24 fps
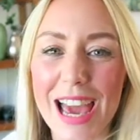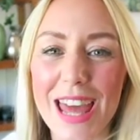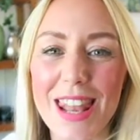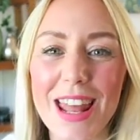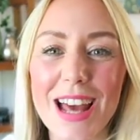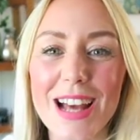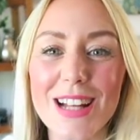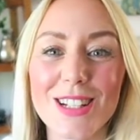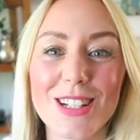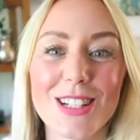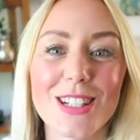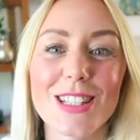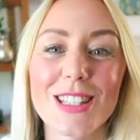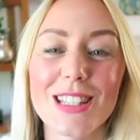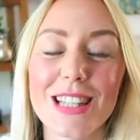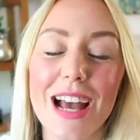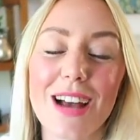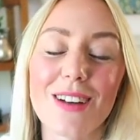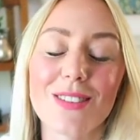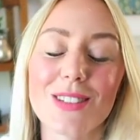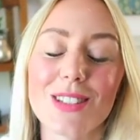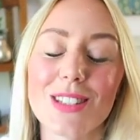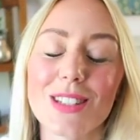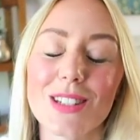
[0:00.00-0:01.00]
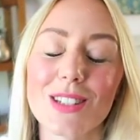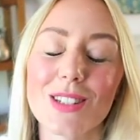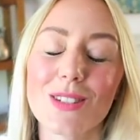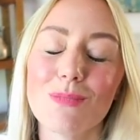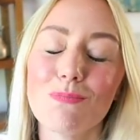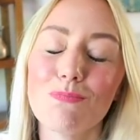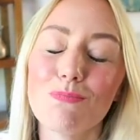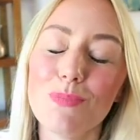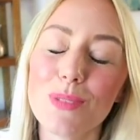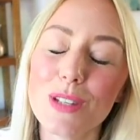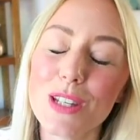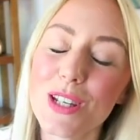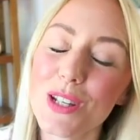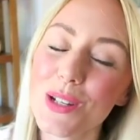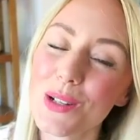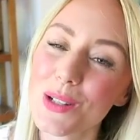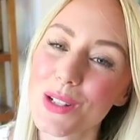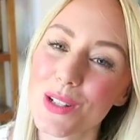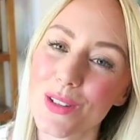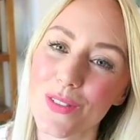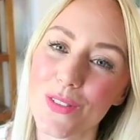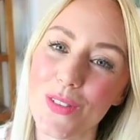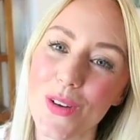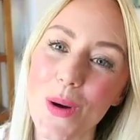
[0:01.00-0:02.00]
And that just sounds
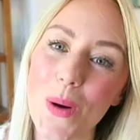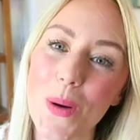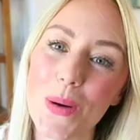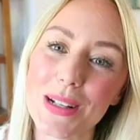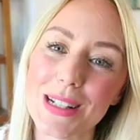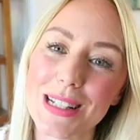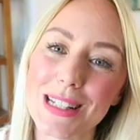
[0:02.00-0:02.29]
beautiful.